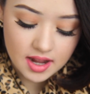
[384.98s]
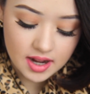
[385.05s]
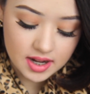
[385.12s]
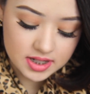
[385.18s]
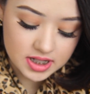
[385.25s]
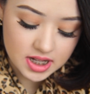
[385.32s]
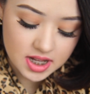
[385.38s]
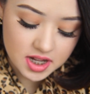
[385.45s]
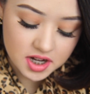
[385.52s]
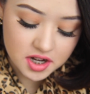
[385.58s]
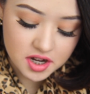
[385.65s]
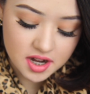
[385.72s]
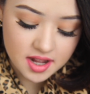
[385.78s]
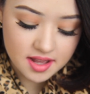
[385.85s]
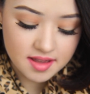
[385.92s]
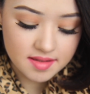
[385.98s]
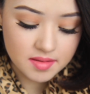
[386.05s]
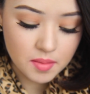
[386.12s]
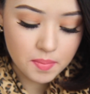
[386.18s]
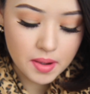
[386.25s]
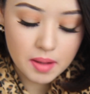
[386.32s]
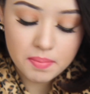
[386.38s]
And here
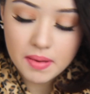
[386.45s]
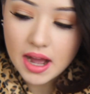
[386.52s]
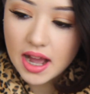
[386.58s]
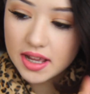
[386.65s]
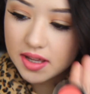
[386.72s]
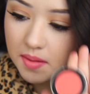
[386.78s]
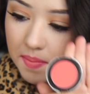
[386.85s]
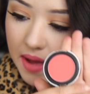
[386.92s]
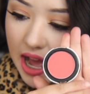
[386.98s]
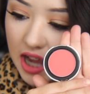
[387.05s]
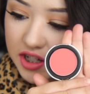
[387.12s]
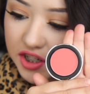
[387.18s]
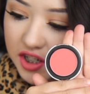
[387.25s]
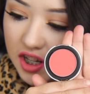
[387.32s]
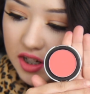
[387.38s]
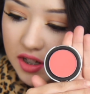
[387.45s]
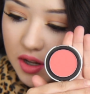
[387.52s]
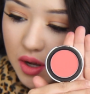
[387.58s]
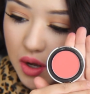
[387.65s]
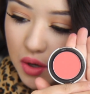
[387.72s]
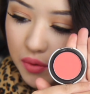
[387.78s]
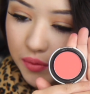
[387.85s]
is Papaya Passion,
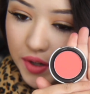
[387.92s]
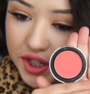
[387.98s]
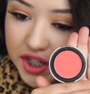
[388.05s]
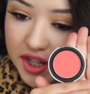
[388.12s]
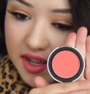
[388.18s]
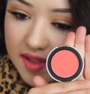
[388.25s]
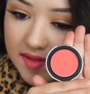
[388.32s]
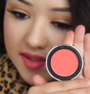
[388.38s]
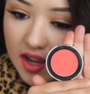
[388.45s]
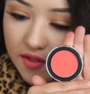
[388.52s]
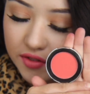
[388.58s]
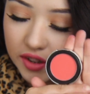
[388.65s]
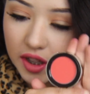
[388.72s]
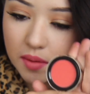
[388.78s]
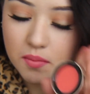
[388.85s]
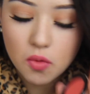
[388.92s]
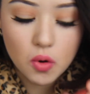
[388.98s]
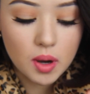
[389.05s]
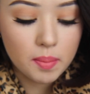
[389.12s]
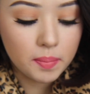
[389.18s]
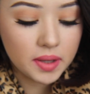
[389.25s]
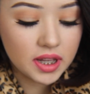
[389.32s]
which is definitely
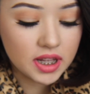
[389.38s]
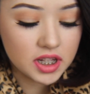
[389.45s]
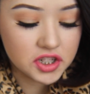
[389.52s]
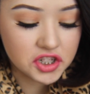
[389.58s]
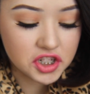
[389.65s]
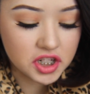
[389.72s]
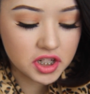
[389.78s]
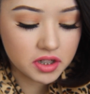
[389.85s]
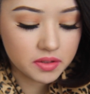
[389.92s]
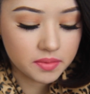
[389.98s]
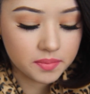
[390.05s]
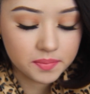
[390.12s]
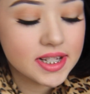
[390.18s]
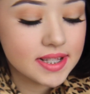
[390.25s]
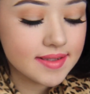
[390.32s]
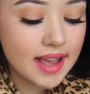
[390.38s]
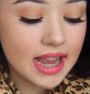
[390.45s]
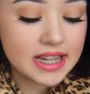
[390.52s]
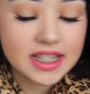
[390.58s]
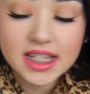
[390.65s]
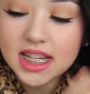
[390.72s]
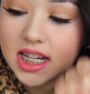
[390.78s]
more peachy.
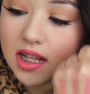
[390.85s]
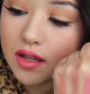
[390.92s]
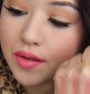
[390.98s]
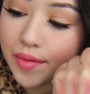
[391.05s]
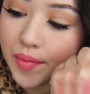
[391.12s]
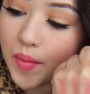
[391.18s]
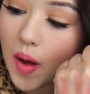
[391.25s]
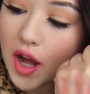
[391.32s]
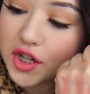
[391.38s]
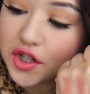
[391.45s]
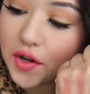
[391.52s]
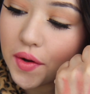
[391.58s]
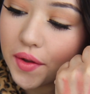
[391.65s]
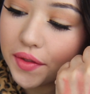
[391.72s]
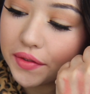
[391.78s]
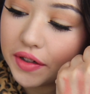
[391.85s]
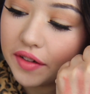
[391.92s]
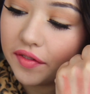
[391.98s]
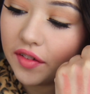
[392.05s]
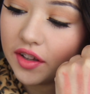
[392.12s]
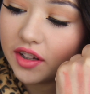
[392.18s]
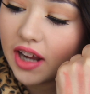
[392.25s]
I did swatch all 3
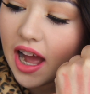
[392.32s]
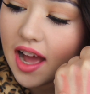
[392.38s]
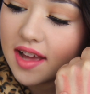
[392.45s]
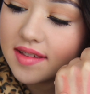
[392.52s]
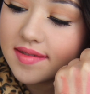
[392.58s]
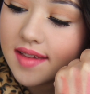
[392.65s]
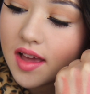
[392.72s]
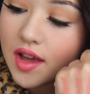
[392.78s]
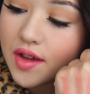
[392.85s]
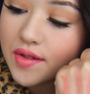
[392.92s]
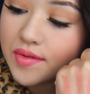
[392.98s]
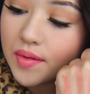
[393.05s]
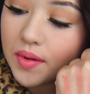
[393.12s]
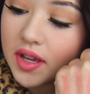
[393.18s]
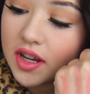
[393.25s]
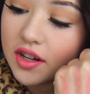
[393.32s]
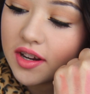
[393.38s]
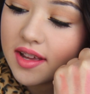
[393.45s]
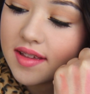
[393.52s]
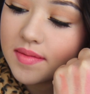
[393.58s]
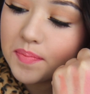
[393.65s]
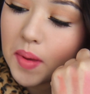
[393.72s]
for you guys. So here
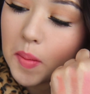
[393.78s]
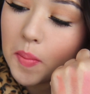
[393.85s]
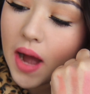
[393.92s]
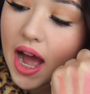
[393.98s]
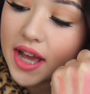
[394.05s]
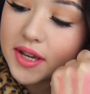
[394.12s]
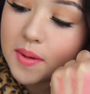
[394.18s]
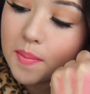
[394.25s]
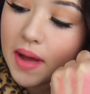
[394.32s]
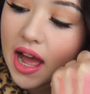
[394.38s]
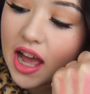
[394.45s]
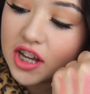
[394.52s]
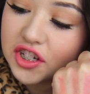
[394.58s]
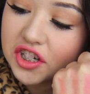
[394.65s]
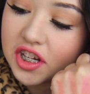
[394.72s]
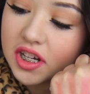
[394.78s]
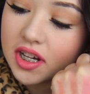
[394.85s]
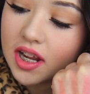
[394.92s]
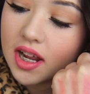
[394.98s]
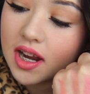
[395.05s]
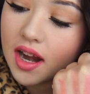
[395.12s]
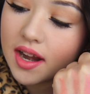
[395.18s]
is Papaya
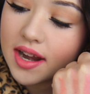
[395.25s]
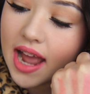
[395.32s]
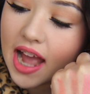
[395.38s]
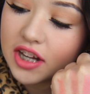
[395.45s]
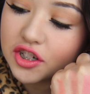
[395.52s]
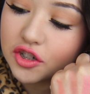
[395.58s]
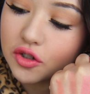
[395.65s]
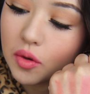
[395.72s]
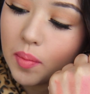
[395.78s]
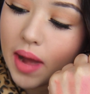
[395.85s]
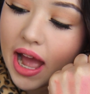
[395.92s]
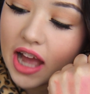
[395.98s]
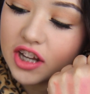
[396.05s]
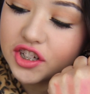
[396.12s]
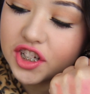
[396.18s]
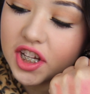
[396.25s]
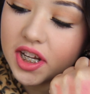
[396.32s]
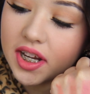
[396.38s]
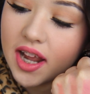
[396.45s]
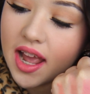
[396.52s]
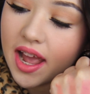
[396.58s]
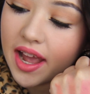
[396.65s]
Passion, Natural
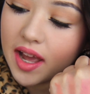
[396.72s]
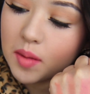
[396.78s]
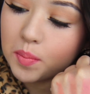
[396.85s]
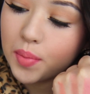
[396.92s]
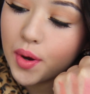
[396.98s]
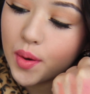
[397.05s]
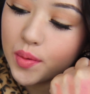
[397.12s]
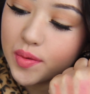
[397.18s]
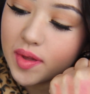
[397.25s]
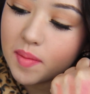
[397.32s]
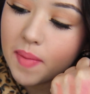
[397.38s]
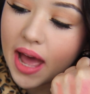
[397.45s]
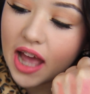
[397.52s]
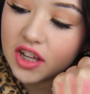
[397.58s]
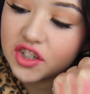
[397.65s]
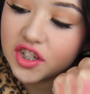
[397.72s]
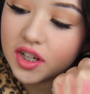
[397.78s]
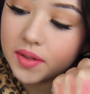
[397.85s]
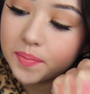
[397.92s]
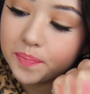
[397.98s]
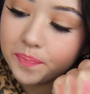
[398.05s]
Passion, and Posy Passion.